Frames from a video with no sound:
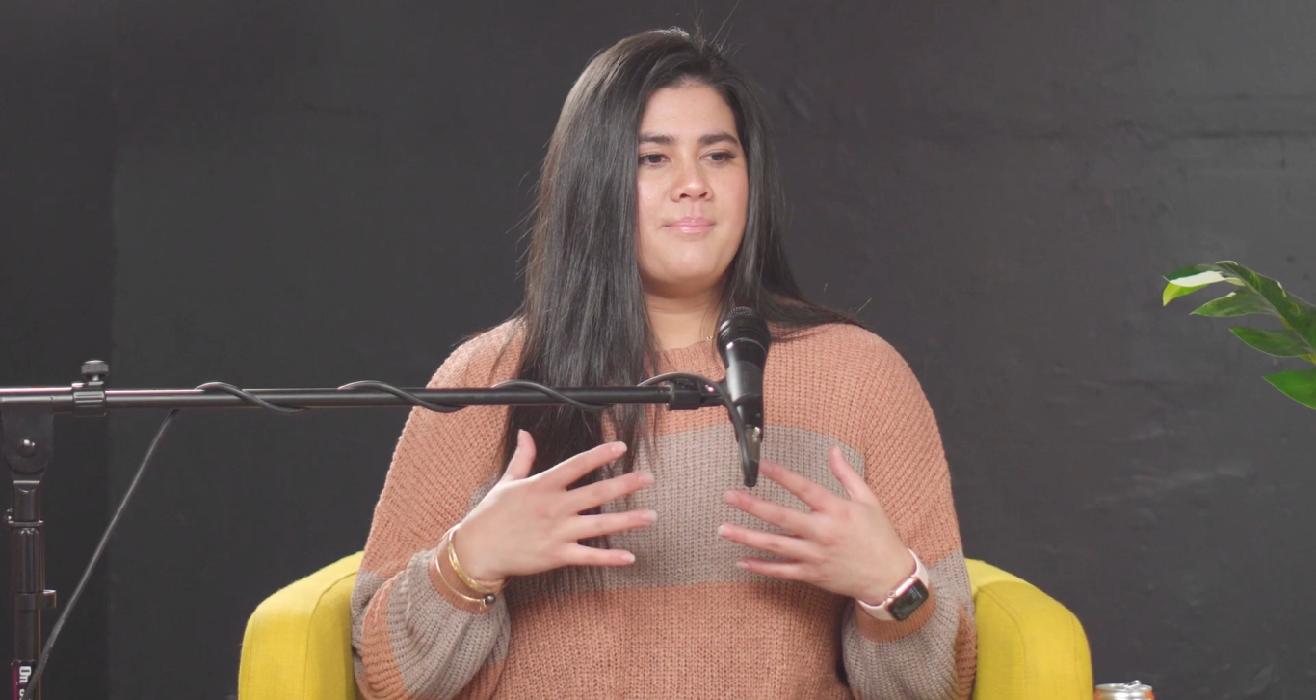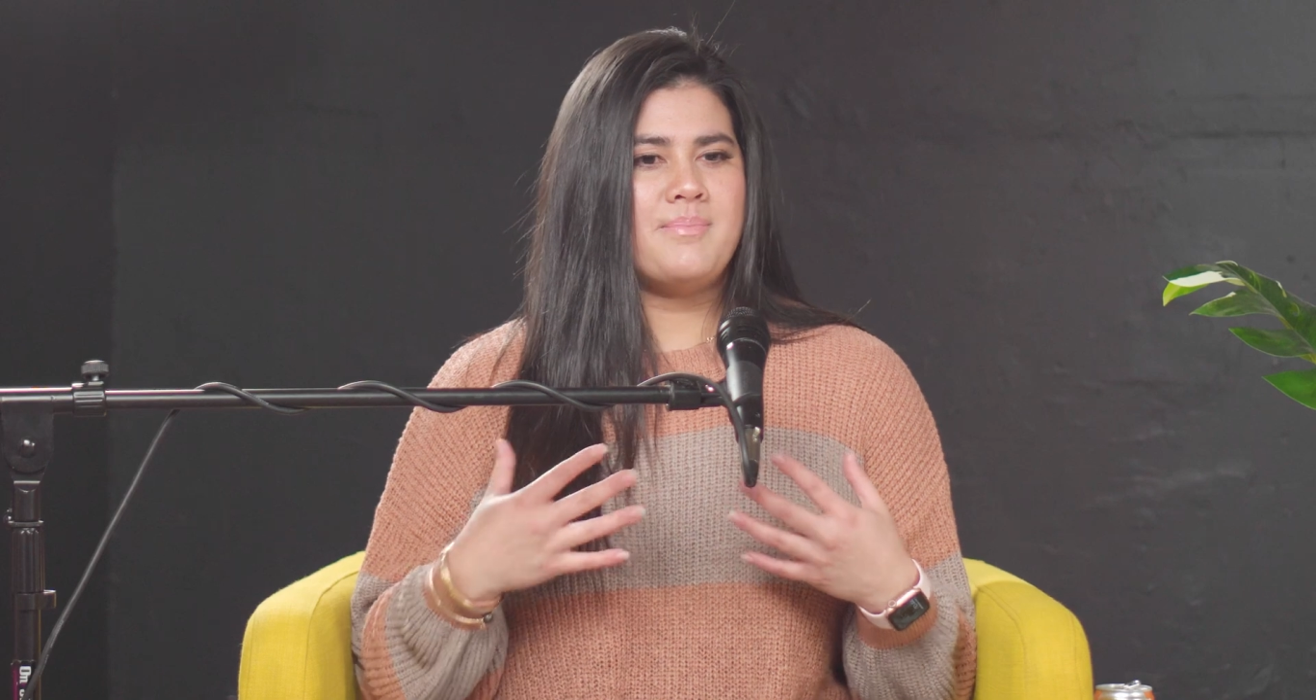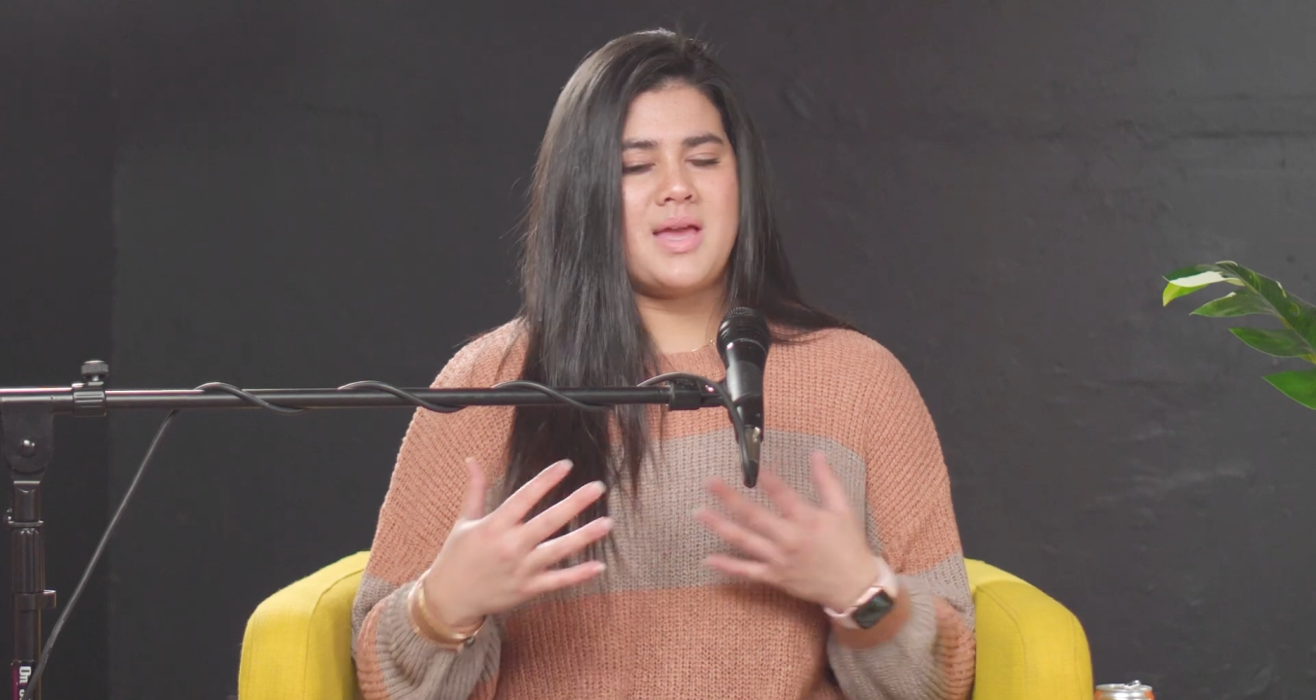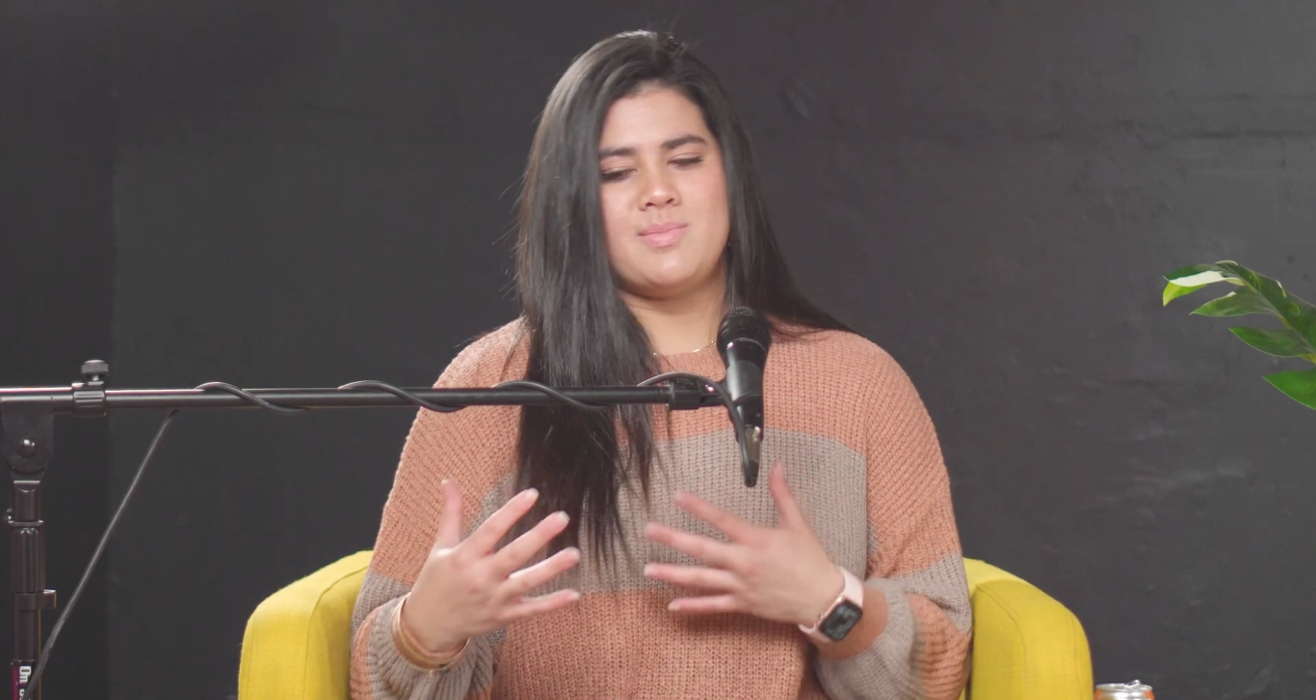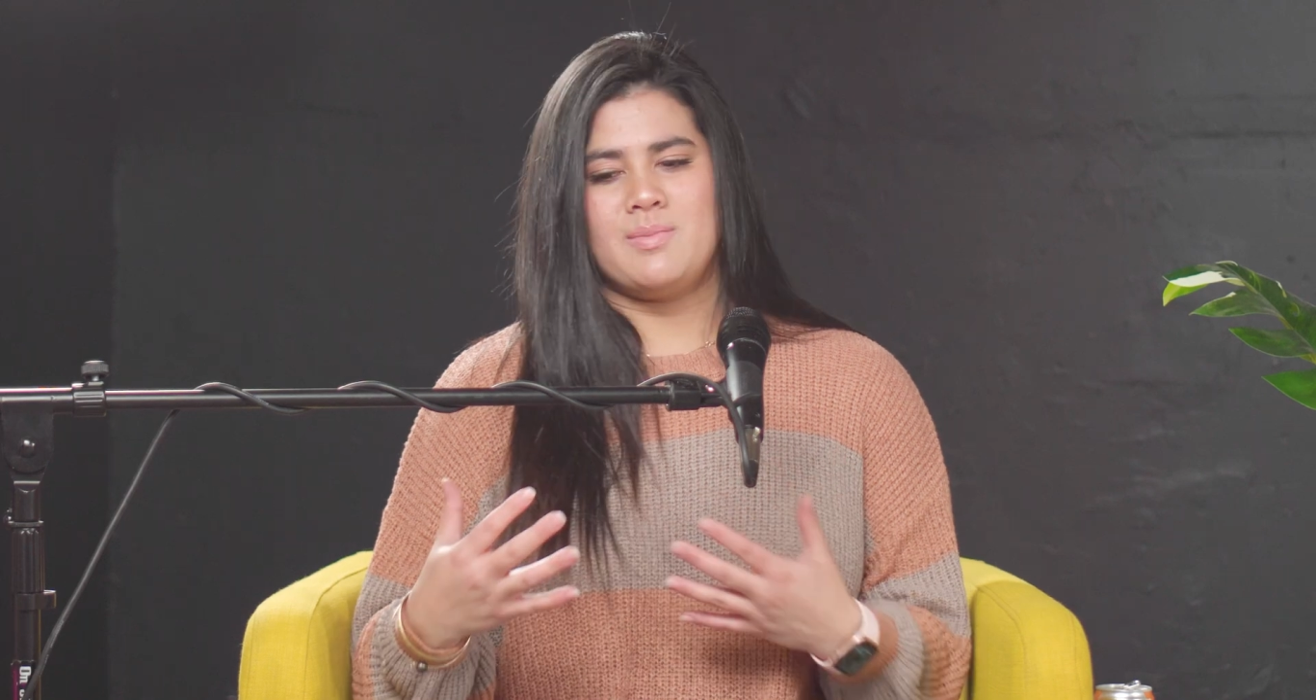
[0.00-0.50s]

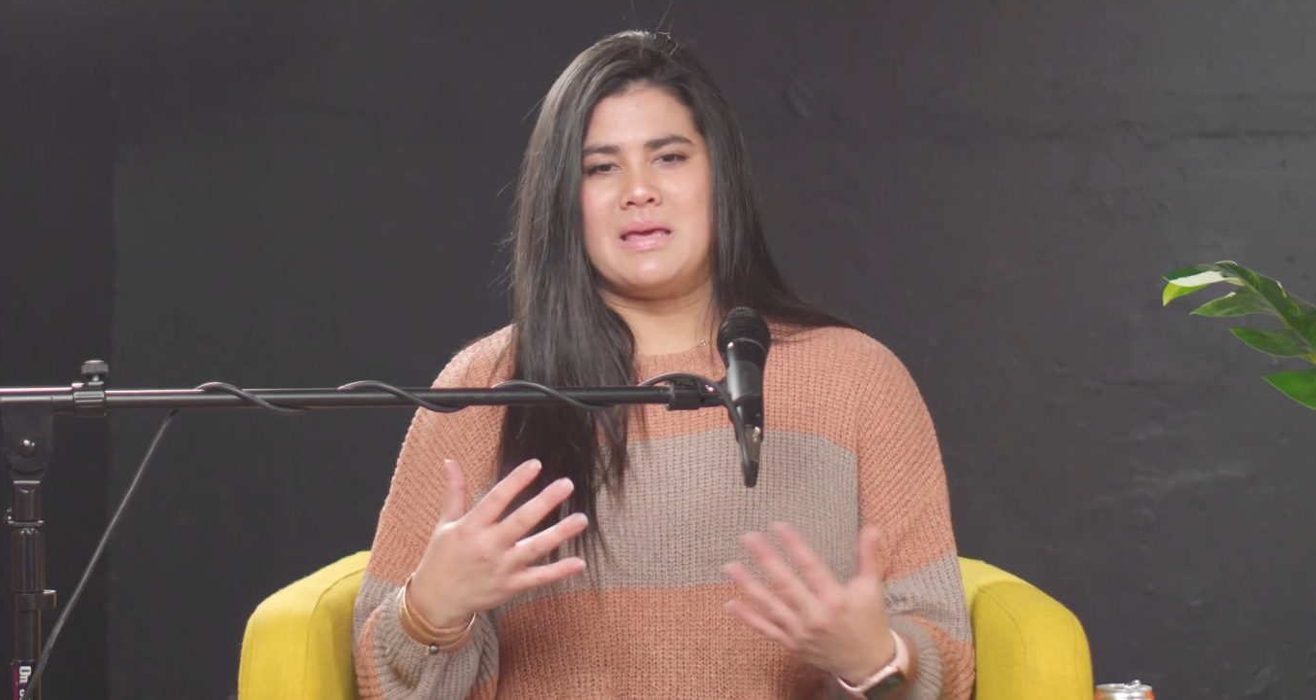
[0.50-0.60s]
maybe